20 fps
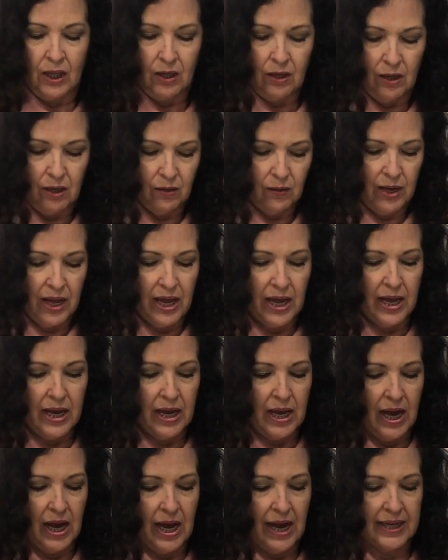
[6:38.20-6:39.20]

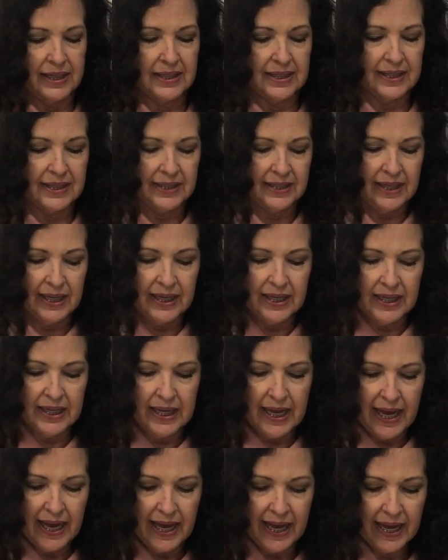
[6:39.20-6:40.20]
Okay, I can see the
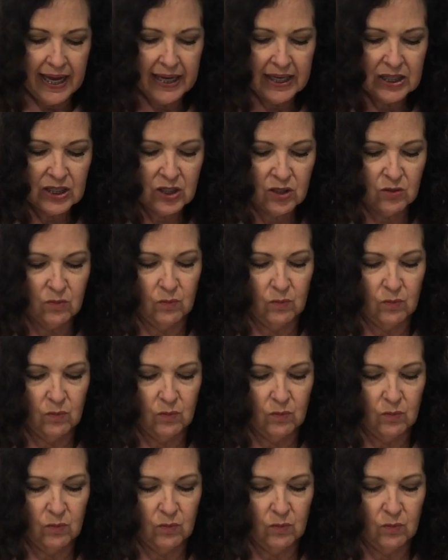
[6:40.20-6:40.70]
eggs.